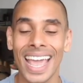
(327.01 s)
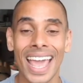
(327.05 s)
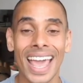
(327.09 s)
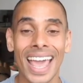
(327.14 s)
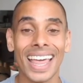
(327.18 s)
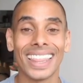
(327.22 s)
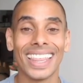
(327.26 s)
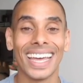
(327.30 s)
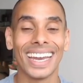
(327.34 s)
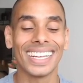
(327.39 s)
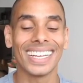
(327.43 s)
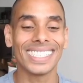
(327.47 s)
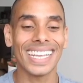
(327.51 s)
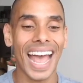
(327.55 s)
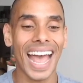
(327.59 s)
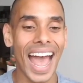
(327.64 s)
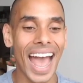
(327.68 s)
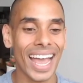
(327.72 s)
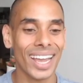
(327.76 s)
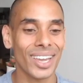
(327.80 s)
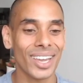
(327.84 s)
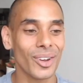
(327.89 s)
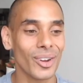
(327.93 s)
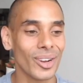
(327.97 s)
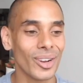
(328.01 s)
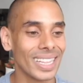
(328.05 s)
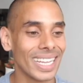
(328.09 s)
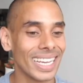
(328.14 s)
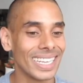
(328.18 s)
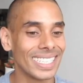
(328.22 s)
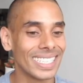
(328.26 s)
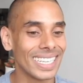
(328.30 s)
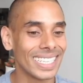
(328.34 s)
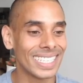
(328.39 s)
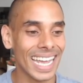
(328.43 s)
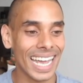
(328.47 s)
that it's accurately
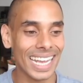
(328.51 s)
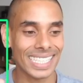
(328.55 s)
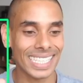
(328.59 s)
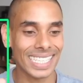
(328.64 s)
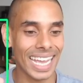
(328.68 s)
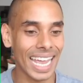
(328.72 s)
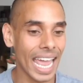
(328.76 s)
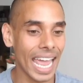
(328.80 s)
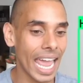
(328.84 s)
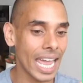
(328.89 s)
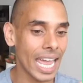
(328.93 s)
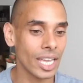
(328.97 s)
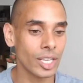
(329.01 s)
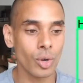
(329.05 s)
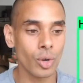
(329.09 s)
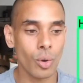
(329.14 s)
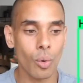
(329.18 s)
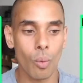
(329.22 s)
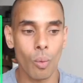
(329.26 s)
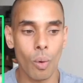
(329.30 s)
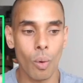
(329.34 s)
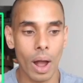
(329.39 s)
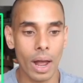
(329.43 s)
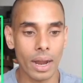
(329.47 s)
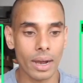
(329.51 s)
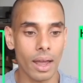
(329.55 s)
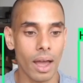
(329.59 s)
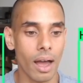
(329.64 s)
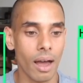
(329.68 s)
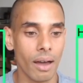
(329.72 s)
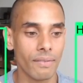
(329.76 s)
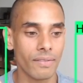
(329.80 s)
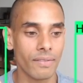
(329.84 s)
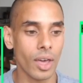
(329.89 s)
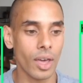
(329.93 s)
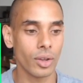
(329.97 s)
detecting each one
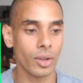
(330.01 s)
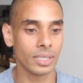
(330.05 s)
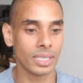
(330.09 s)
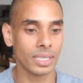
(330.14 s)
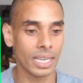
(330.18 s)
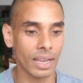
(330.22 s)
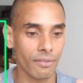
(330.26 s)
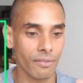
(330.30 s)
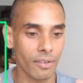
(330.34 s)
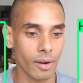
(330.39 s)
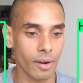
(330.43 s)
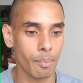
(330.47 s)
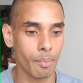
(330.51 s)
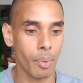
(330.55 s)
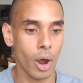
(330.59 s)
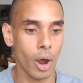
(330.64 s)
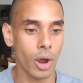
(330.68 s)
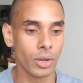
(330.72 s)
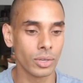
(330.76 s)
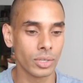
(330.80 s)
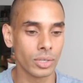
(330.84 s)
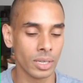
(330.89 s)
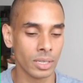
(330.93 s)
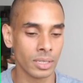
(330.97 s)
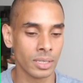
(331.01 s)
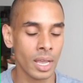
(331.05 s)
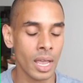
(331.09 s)
of those different poses.